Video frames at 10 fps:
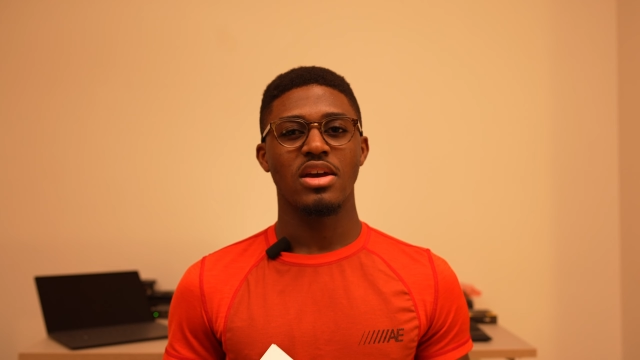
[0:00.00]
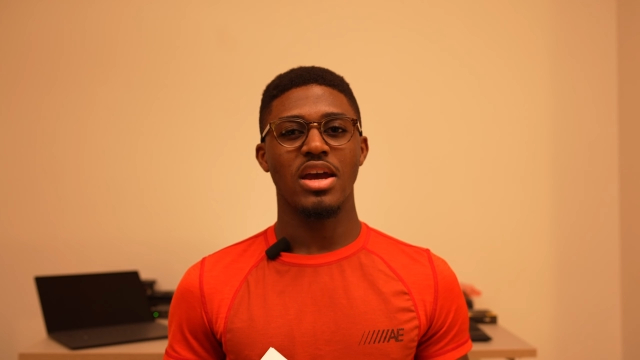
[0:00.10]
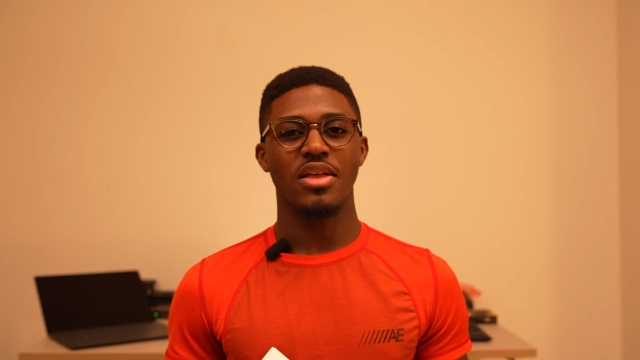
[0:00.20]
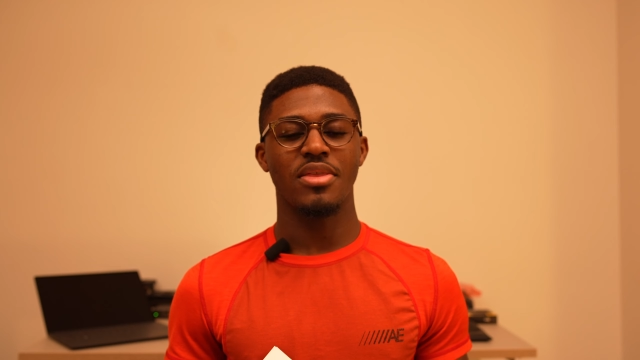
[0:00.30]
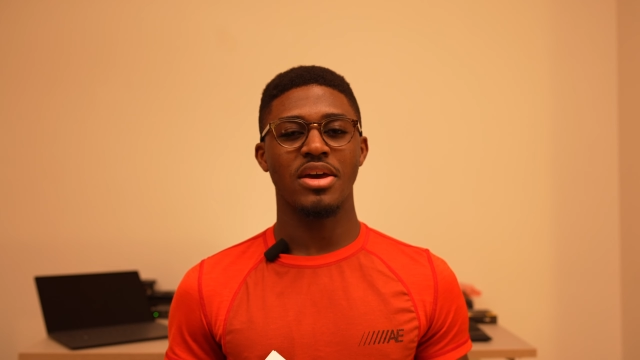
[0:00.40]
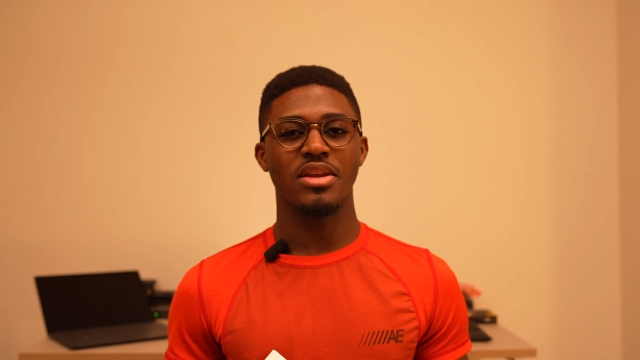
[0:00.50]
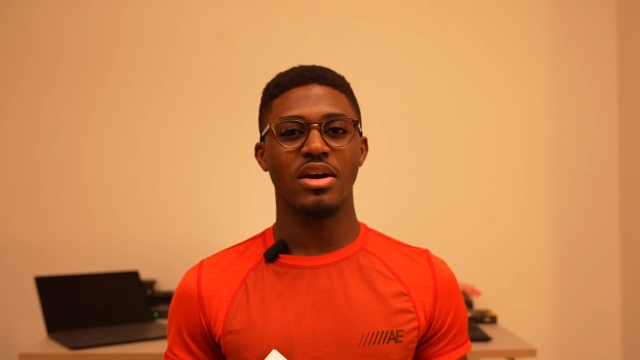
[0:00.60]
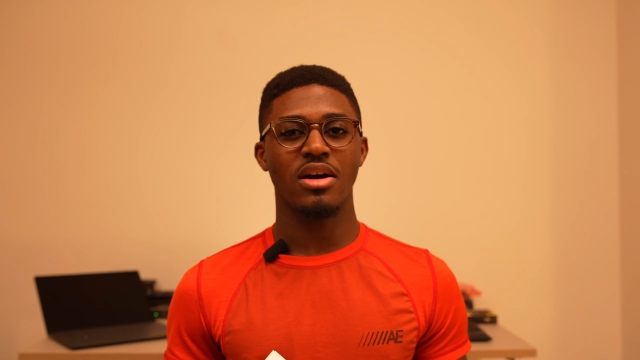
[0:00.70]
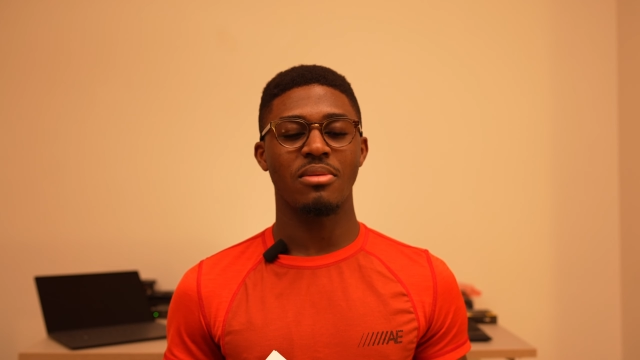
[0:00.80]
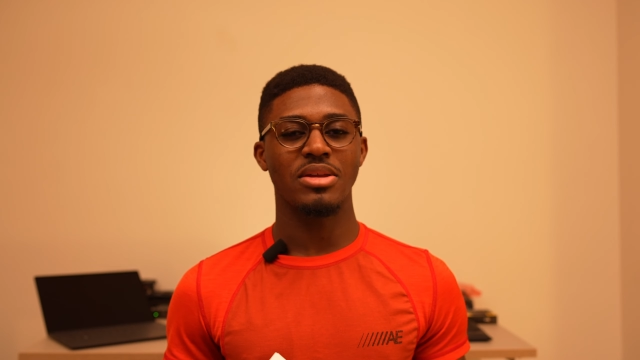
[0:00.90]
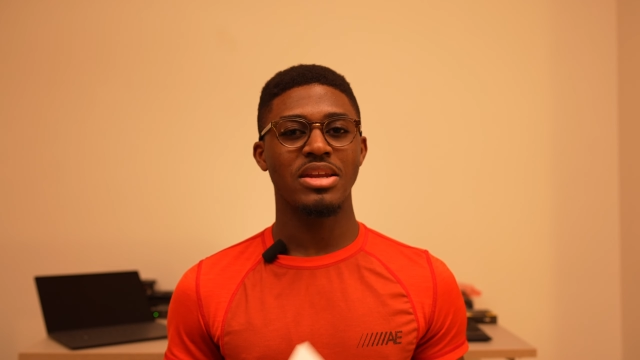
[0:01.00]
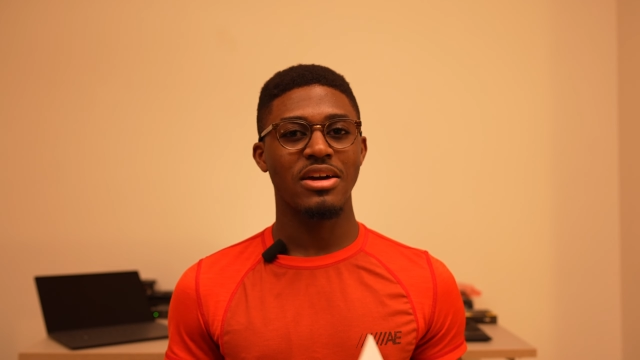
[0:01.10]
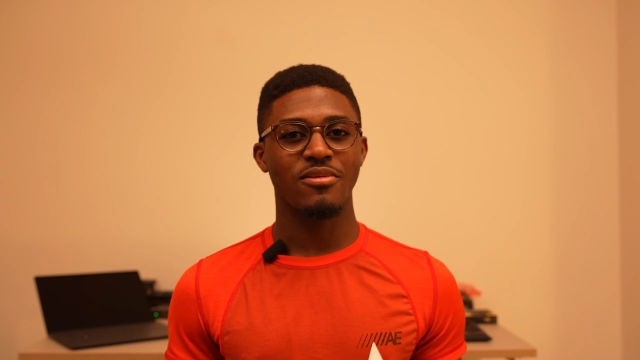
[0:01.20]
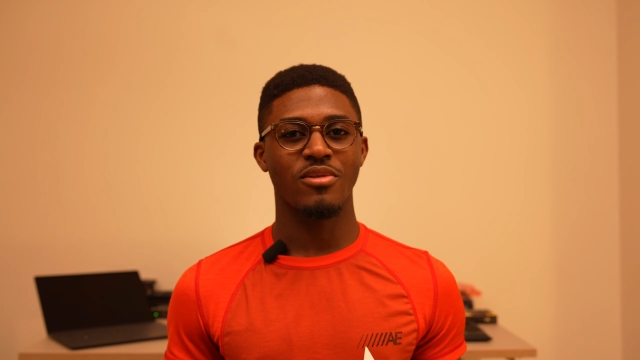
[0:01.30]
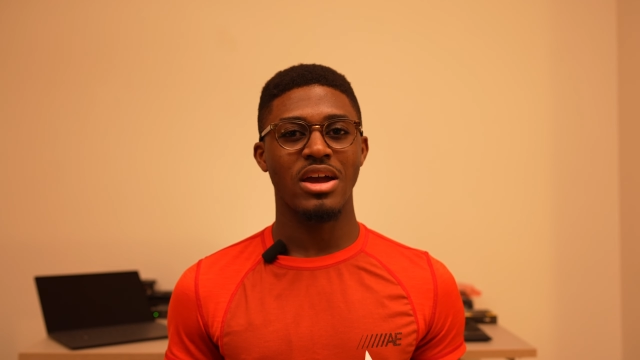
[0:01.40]
And then it didn't
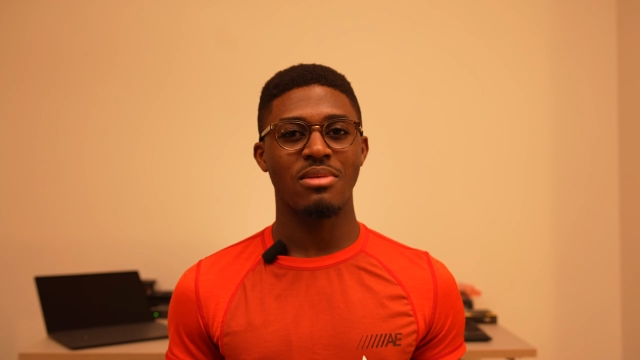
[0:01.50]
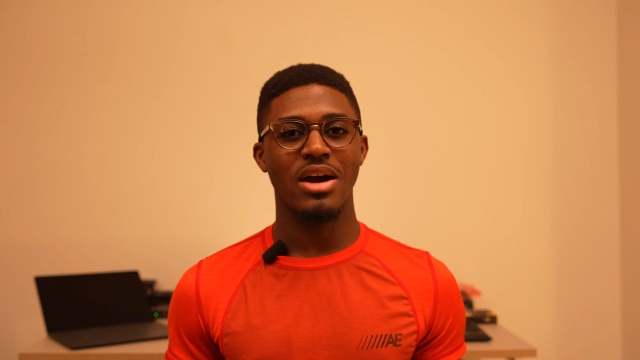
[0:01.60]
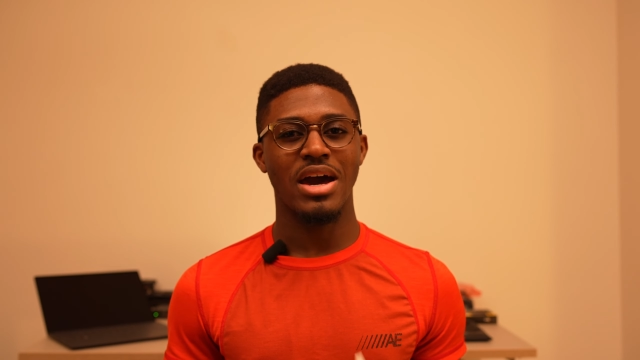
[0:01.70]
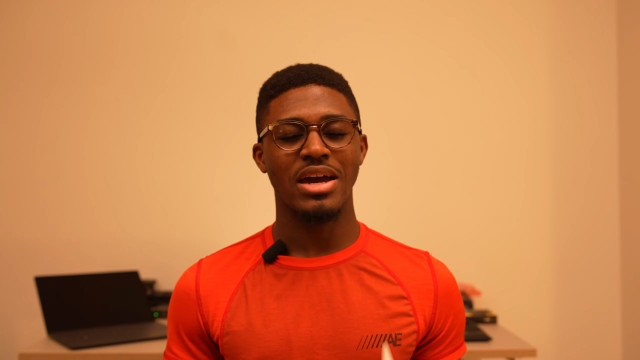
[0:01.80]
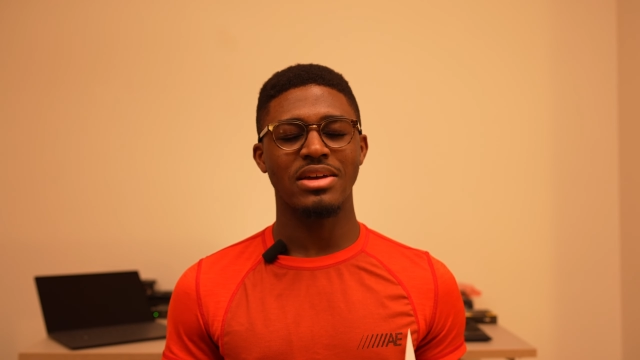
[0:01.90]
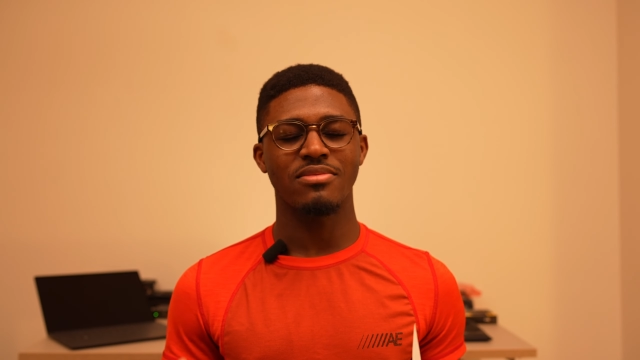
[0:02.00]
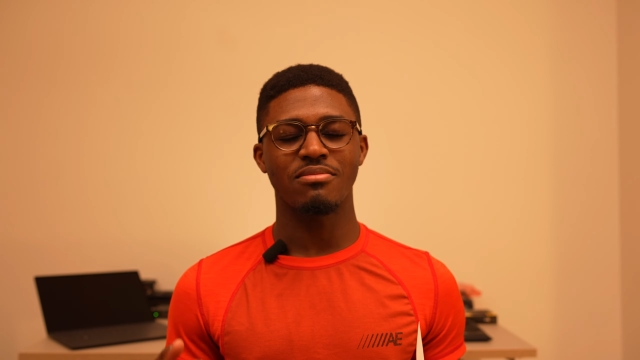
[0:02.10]
have RAM. I